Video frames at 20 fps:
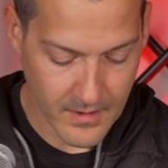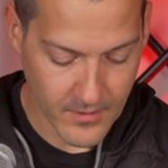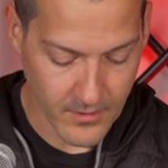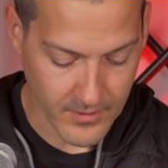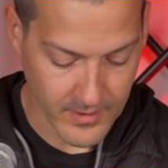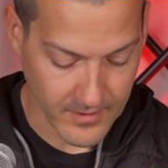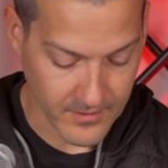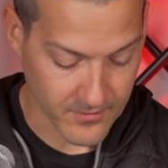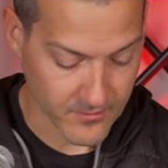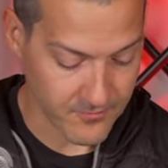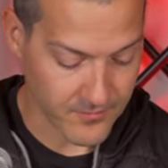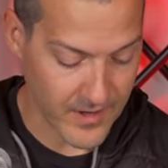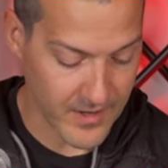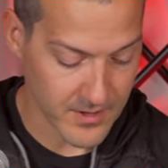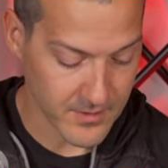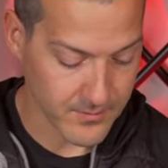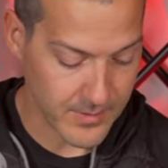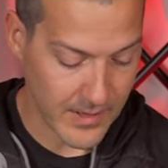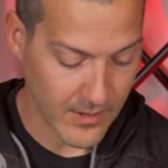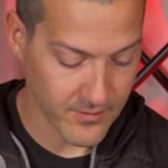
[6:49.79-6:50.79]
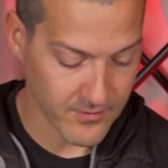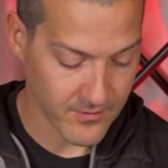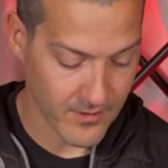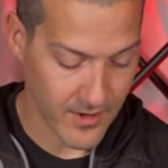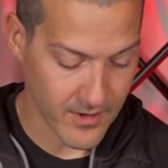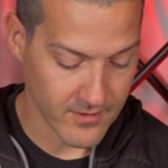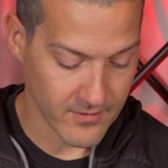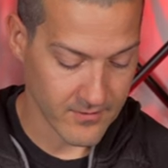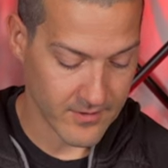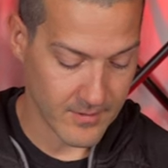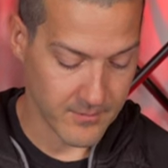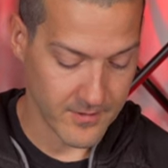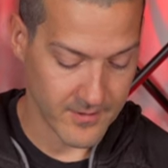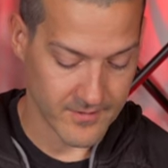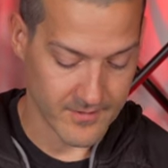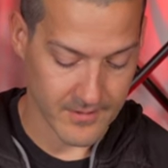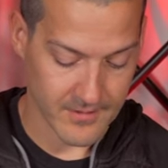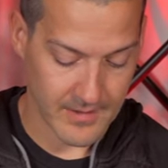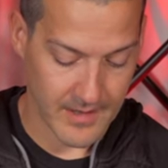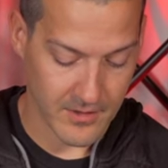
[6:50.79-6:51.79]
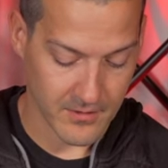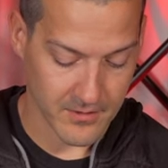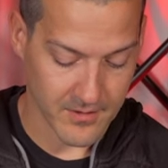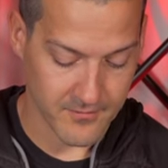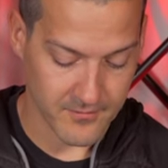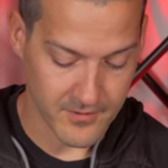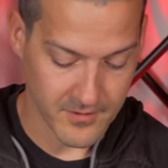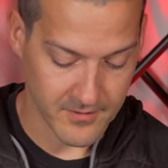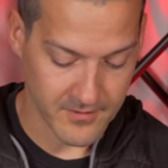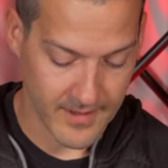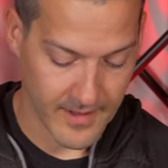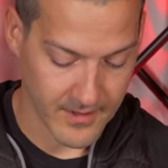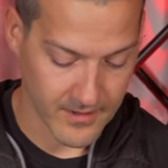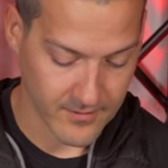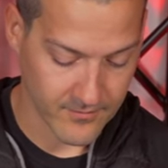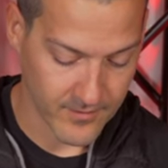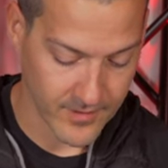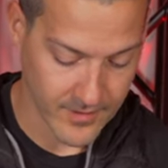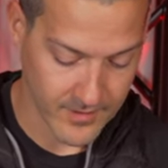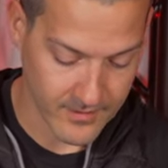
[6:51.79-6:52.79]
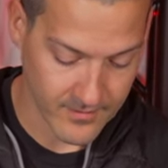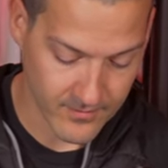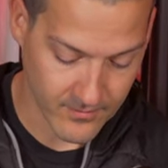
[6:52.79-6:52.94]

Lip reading: Okay, so phantom power is on, so that means the Cloudlifter is activated.